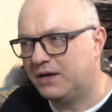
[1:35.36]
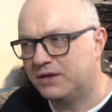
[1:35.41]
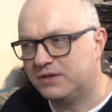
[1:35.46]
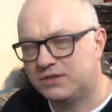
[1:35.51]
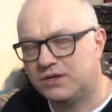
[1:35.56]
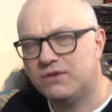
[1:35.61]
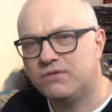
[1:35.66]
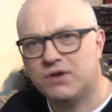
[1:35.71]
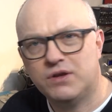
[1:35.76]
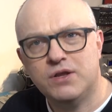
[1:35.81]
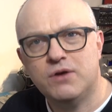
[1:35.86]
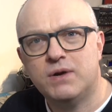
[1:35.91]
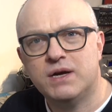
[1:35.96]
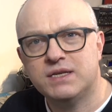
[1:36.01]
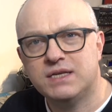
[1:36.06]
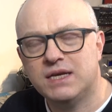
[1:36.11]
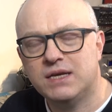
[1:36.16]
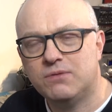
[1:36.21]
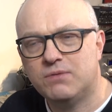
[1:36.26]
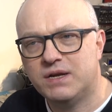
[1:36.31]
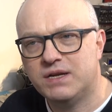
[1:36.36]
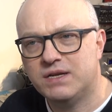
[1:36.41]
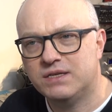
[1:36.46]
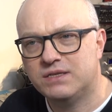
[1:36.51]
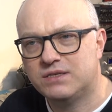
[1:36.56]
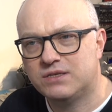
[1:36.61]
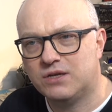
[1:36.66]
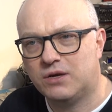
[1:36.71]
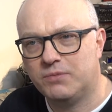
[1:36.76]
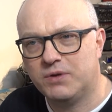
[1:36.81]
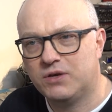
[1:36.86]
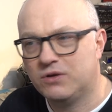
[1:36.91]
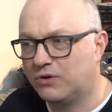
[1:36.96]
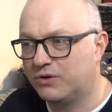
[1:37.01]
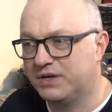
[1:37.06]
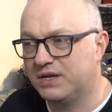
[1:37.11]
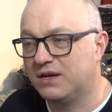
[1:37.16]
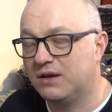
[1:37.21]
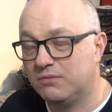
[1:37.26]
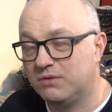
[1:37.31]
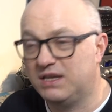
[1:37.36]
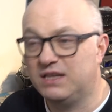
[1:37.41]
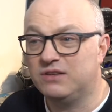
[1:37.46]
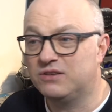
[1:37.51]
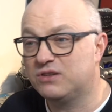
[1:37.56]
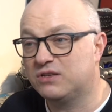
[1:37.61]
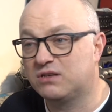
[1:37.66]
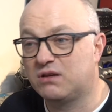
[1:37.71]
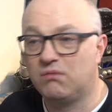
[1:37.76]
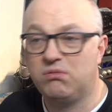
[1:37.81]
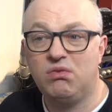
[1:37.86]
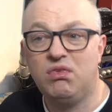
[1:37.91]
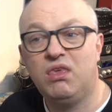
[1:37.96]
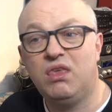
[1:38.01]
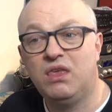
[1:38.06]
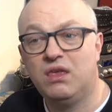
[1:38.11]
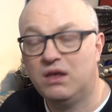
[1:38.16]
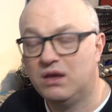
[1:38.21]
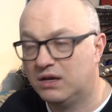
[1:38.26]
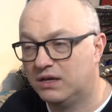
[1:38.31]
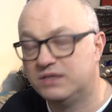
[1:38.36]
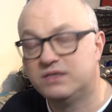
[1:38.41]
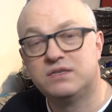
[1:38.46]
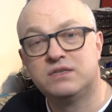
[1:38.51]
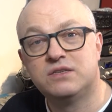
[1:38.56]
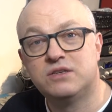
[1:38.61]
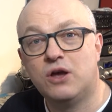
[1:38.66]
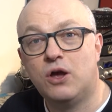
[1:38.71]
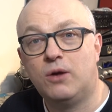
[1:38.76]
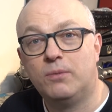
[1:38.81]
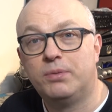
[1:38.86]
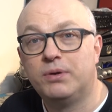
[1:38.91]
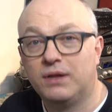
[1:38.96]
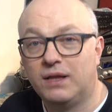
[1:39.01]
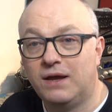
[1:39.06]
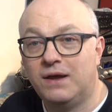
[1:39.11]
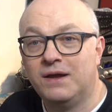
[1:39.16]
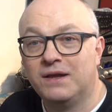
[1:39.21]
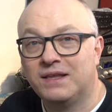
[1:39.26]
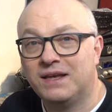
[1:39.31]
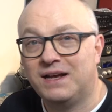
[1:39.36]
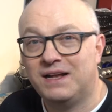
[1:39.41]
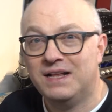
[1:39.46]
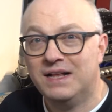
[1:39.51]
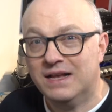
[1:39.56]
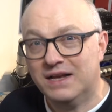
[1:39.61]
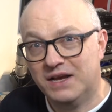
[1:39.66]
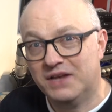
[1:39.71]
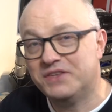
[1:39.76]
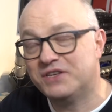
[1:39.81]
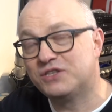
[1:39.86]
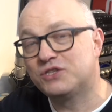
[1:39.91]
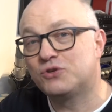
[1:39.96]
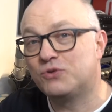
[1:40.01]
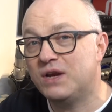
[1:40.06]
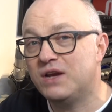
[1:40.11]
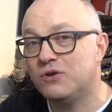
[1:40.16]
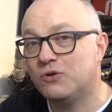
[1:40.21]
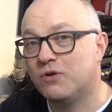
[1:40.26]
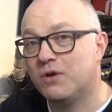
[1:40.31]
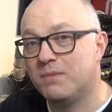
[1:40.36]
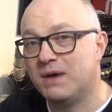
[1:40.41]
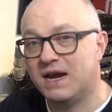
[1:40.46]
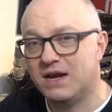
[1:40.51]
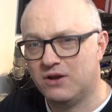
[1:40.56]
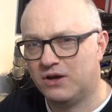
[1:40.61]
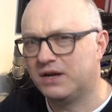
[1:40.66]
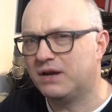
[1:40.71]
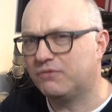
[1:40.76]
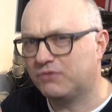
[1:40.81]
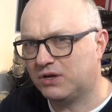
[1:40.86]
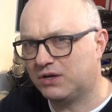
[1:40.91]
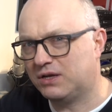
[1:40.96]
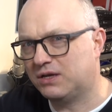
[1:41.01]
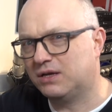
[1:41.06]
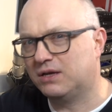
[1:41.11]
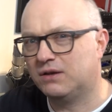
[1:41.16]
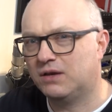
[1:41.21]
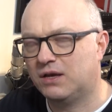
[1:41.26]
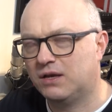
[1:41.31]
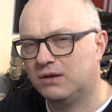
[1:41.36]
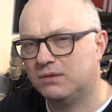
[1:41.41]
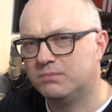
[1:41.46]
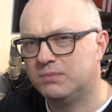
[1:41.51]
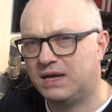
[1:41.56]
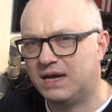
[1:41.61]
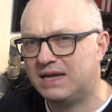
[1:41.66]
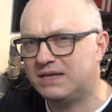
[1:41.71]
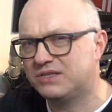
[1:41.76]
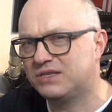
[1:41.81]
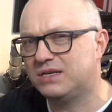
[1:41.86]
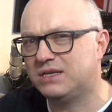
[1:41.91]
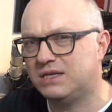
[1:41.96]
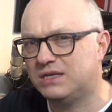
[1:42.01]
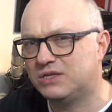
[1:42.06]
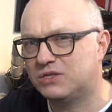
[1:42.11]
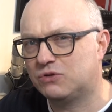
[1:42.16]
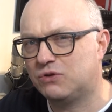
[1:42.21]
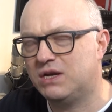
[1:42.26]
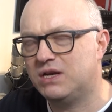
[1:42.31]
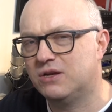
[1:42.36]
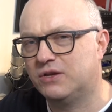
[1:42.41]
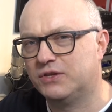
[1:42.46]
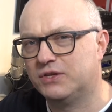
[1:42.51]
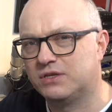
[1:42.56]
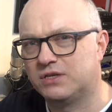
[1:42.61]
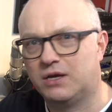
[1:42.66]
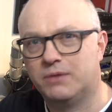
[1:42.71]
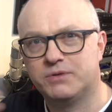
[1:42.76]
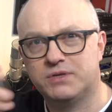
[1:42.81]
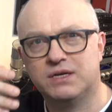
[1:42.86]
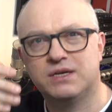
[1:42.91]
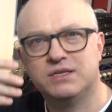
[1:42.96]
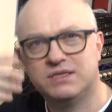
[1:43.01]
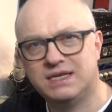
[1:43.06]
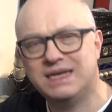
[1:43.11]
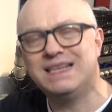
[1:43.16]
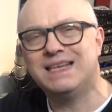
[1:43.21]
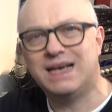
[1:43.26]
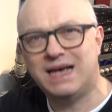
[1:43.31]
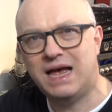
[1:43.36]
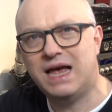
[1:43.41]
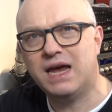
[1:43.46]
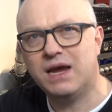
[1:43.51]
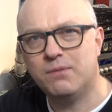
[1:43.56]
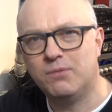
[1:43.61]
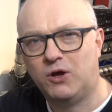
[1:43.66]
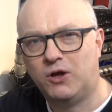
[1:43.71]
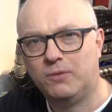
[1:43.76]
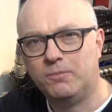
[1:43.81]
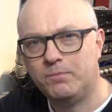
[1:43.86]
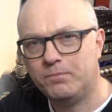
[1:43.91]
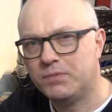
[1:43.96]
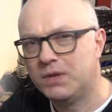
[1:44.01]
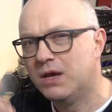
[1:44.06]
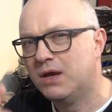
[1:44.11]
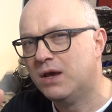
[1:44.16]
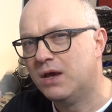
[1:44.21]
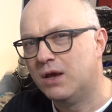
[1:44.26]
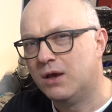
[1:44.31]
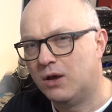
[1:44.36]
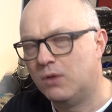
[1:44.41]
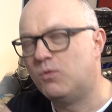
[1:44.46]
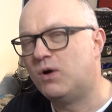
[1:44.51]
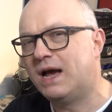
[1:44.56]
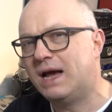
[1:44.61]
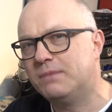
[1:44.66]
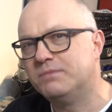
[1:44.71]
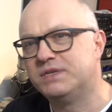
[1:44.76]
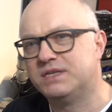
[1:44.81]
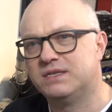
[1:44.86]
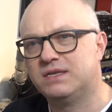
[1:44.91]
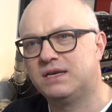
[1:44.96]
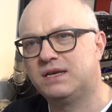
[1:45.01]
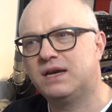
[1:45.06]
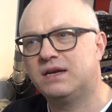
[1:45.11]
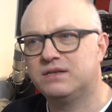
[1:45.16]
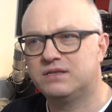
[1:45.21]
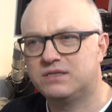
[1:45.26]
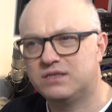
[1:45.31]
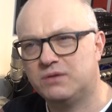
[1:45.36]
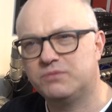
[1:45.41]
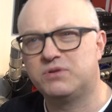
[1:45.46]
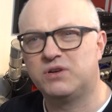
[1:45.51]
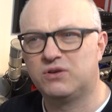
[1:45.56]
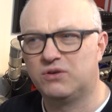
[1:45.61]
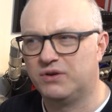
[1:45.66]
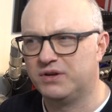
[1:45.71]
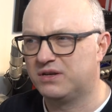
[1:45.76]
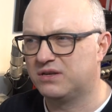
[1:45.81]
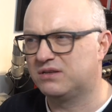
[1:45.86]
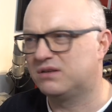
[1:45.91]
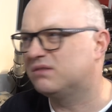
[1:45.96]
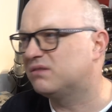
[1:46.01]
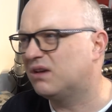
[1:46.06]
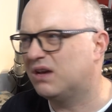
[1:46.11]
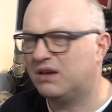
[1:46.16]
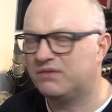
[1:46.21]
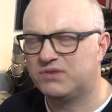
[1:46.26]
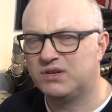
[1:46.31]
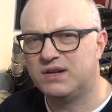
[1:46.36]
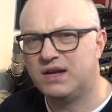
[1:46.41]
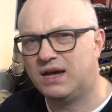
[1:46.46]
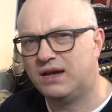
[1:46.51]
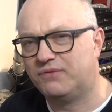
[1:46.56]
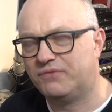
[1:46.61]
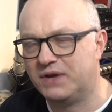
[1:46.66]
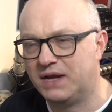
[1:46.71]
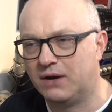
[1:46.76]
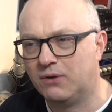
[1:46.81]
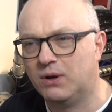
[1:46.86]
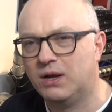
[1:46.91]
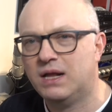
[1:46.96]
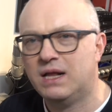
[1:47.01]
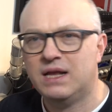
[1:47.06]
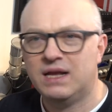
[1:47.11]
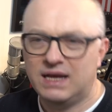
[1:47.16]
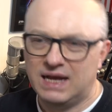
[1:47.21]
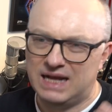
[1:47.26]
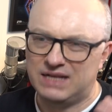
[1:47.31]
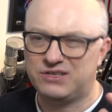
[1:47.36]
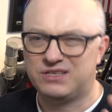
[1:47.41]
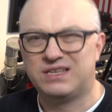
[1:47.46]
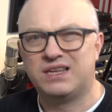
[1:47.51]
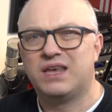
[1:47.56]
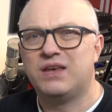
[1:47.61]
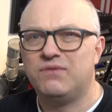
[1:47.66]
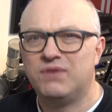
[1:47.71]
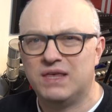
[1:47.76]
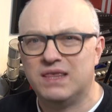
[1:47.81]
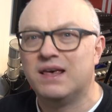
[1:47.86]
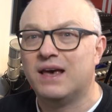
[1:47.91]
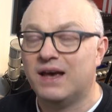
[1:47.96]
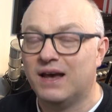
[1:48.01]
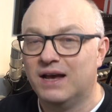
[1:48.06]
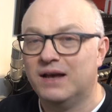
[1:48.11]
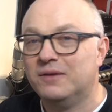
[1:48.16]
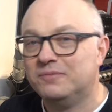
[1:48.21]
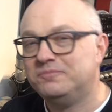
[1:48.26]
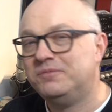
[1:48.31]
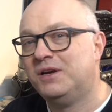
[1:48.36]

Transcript: so you've got no idea when it's stopped recording, and it'll just go and stop like that. And the screen will remain on. I've got a LCD screen on the top, so I can see that I'm on. And what happens is it kind of stops recording because it goes, I've done half an hour, I'll just leave it there.